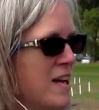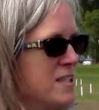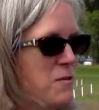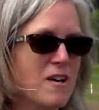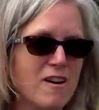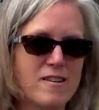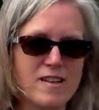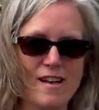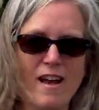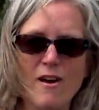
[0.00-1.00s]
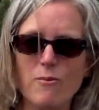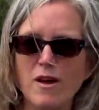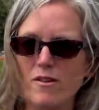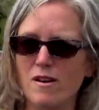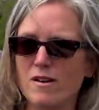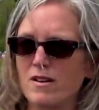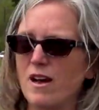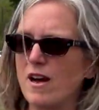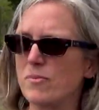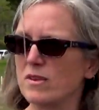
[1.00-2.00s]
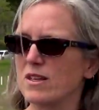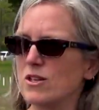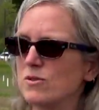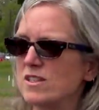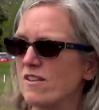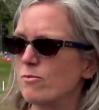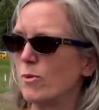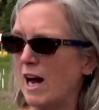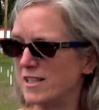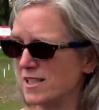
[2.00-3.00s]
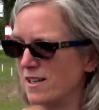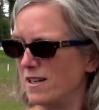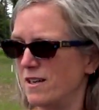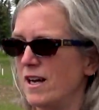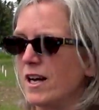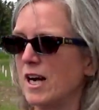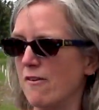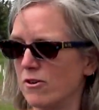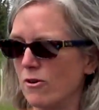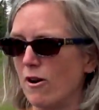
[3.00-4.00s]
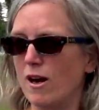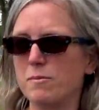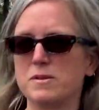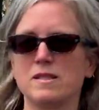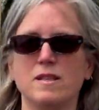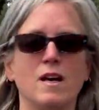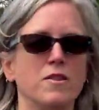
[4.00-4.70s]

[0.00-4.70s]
So we are looking at whether the use of brassica cover crops.